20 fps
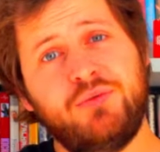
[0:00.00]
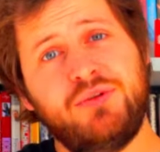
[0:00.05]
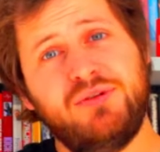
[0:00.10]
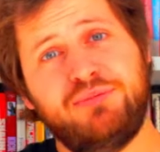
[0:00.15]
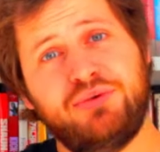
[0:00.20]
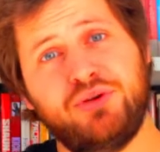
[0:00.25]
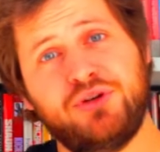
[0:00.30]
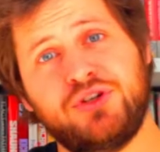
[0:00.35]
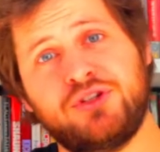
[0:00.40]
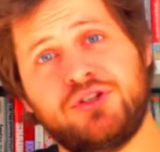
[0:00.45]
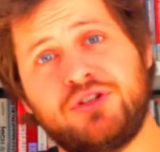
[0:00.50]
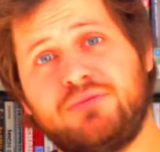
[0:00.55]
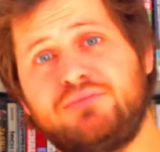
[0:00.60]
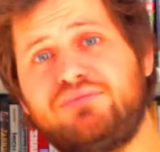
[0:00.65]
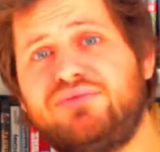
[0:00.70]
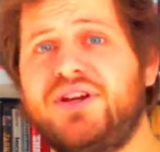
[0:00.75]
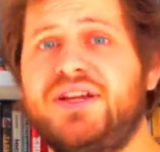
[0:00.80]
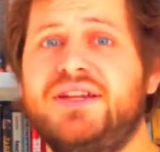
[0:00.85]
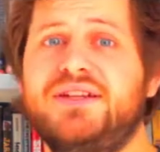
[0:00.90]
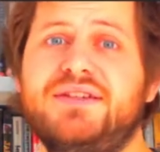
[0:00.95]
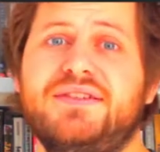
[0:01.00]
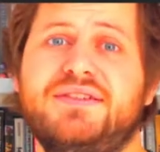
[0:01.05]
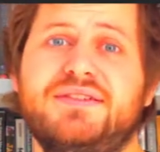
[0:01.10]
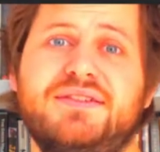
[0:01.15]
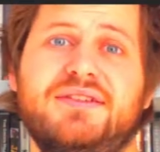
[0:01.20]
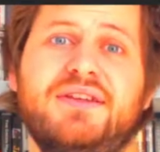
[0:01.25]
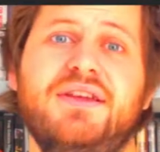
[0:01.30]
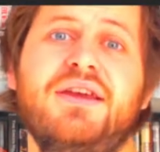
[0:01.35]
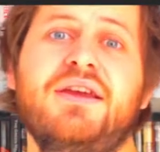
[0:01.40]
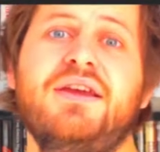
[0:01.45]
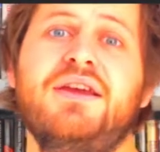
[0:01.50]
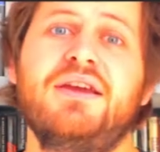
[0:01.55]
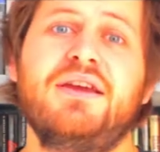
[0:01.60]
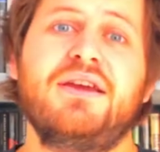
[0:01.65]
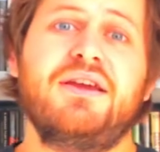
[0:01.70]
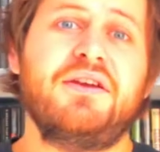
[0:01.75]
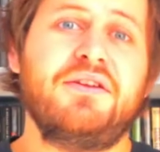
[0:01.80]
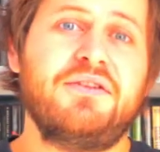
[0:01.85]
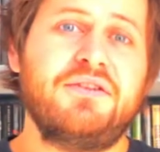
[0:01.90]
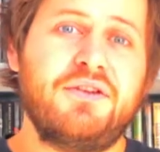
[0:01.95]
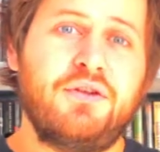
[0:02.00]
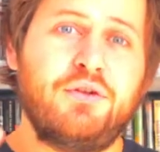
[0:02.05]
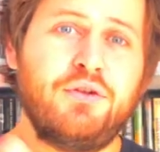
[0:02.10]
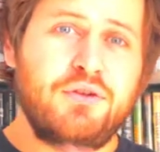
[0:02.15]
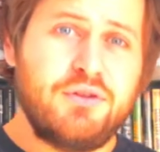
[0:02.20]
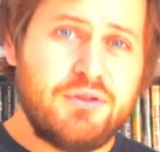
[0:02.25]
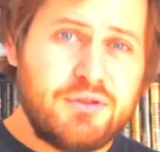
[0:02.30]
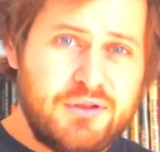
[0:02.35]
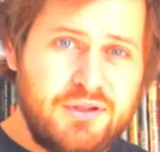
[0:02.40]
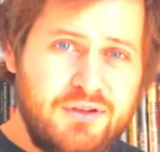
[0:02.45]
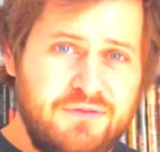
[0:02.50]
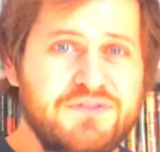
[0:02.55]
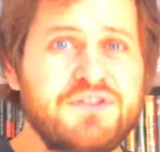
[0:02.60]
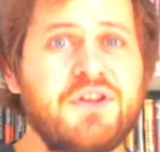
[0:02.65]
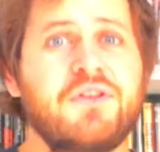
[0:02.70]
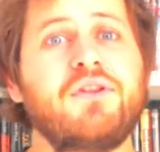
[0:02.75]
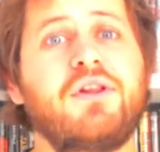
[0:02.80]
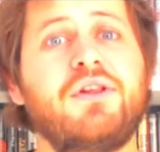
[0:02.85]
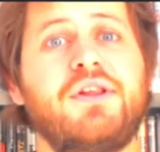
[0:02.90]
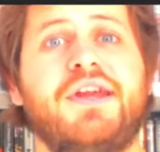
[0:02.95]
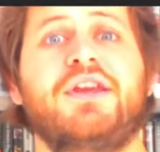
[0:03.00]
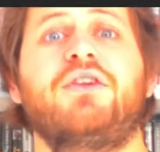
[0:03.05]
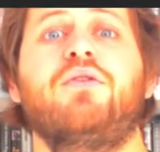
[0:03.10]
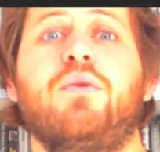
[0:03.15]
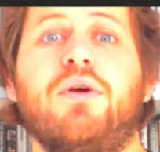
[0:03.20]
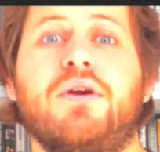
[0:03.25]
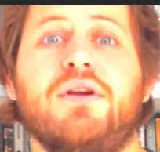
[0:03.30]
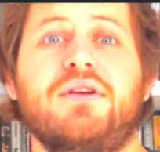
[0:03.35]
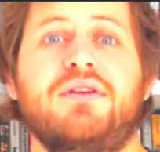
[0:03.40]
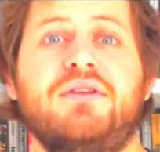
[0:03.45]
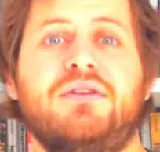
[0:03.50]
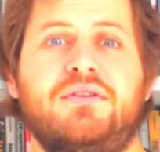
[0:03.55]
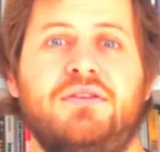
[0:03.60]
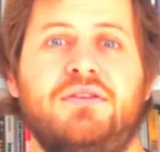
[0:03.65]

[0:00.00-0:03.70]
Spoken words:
we push our brightness. Now that you've done the legwork,